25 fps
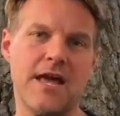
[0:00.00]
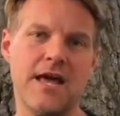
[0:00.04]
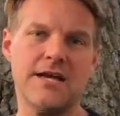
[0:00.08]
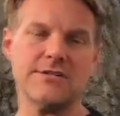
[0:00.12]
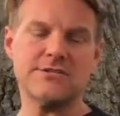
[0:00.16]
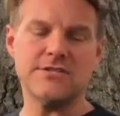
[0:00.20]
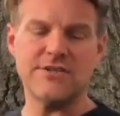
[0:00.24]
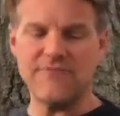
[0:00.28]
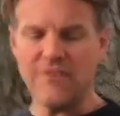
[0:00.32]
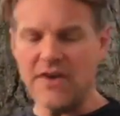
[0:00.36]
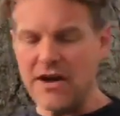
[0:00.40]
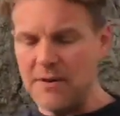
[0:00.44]

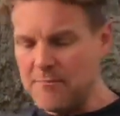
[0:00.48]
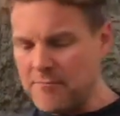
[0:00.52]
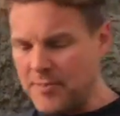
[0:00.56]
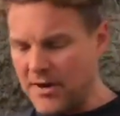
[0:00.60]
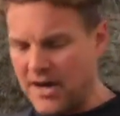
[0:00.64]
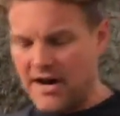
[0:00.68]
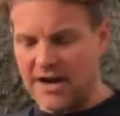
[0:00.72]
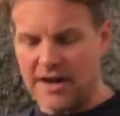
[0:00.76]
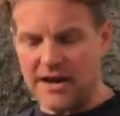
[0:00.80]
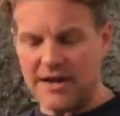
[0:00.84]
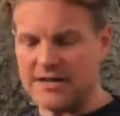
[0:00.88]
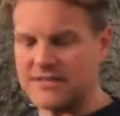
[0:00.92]
So if I
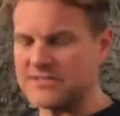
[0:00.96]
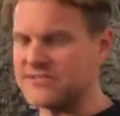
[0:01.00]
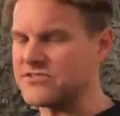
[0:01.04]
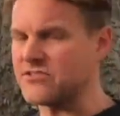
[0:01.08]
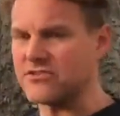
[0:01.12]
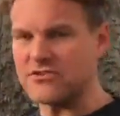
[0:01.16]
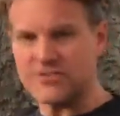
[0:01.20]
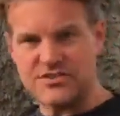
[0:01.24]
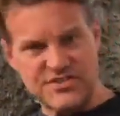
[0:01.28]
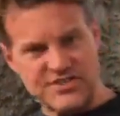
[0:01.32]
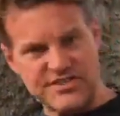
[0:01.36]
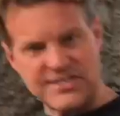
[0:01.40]

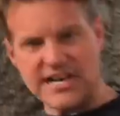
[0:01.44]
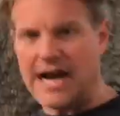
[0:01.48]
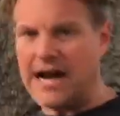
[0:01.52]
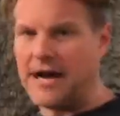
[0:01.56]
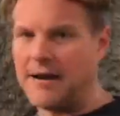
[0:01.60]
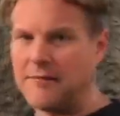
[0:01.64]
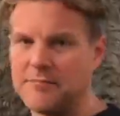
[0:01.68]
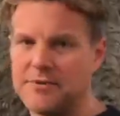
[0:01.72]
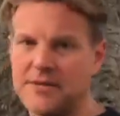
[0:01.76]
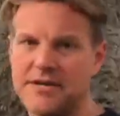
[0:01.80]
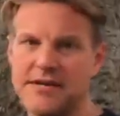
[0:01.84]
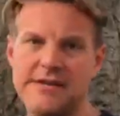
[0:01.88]
pause or
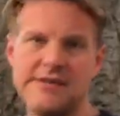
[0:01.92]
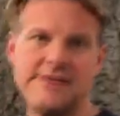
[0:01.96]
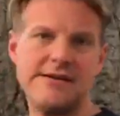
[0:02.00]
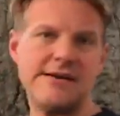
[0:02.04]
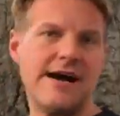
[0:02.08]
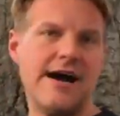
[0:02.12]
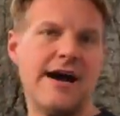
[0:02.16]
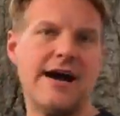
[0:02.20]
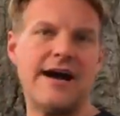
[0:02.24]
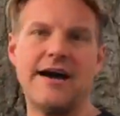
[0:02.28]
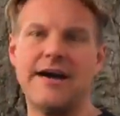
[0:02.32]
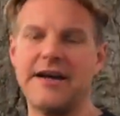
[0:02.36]
stop,
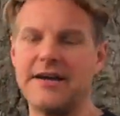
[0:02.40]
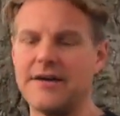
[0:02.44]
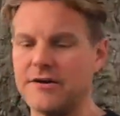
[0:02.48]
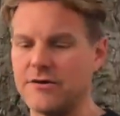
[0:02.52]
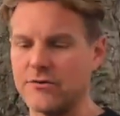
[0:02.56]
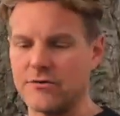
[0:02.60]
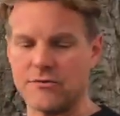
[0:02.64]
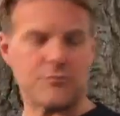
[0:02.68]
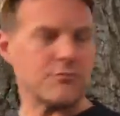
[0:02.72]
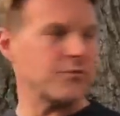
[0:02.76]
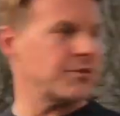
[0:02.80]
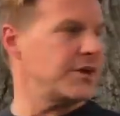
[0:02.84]
I
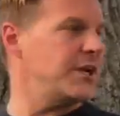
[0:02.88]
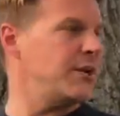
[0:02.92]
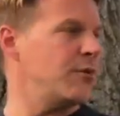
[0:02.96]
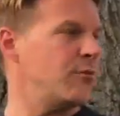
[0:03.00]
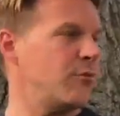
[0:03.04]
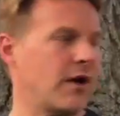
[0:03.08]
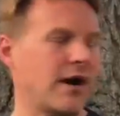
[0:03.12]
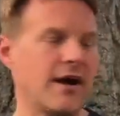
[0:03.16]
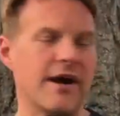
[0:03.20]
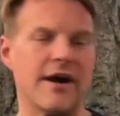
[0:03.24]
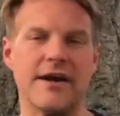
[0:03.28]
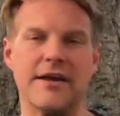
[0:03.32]

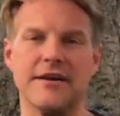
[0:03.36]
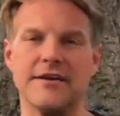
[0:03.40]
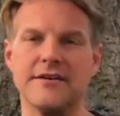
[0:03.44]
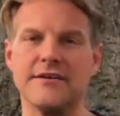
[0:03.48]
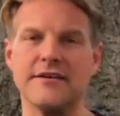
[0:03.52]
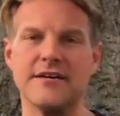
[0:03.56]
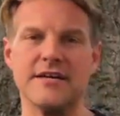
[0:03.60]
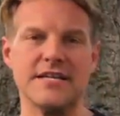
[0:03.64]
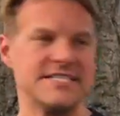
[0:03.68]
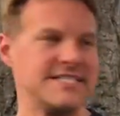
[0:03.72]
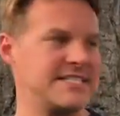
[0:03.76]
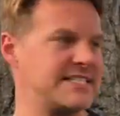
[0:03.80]
rewind,
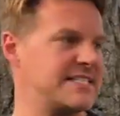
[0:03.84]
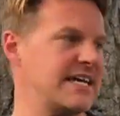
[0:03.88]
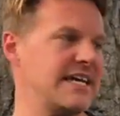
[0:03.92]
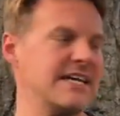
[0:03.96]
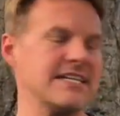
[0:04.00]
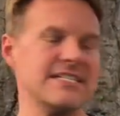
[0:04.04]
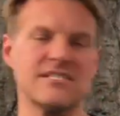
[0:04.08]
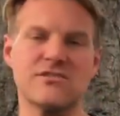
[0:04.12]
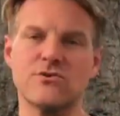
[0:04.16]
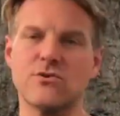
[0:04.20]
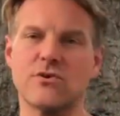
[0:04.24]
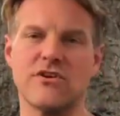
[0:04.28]

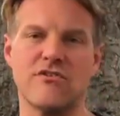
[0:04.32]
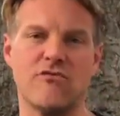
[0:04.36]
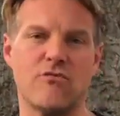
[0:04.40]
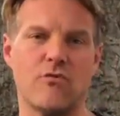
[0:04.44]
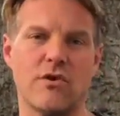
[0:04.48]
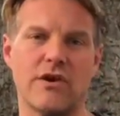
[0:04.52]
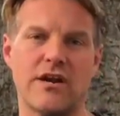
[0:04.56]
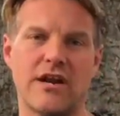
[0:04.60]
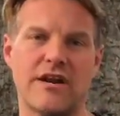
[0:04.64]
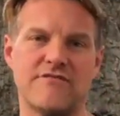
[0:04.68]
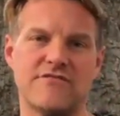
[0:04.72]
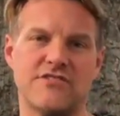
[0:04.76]
assess sort of
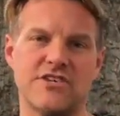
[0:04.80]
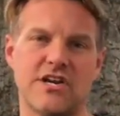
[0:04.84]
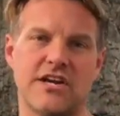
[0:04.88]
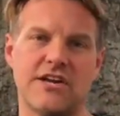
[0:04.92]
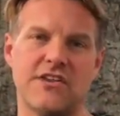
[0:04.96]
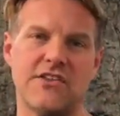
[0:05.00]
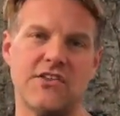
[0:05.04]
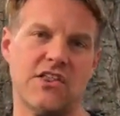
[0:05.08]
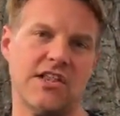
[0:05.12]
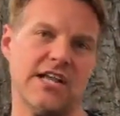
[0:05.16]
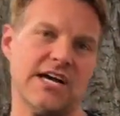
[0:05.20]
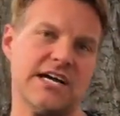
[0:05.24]
what I've
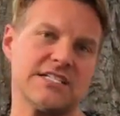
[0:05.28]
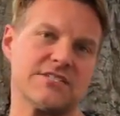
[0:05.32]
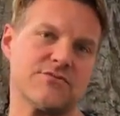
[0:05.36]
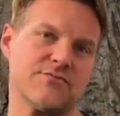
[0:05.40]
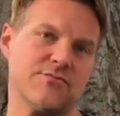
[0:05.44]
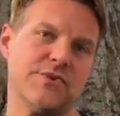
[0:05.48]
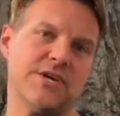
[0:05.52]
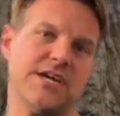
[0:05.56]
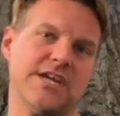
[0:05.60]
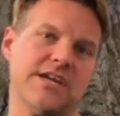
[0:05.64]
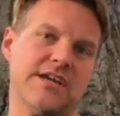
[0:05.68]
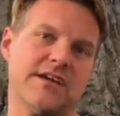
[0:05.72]
done in the
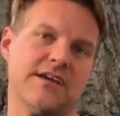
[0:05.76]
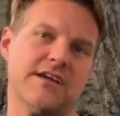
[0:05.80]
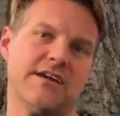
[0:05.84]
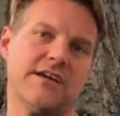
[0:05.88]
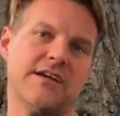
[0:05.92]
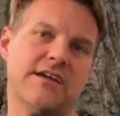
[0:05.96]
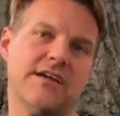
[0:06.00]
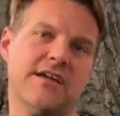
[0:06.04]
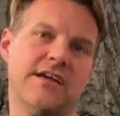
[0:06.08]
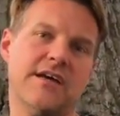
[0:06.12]
last week,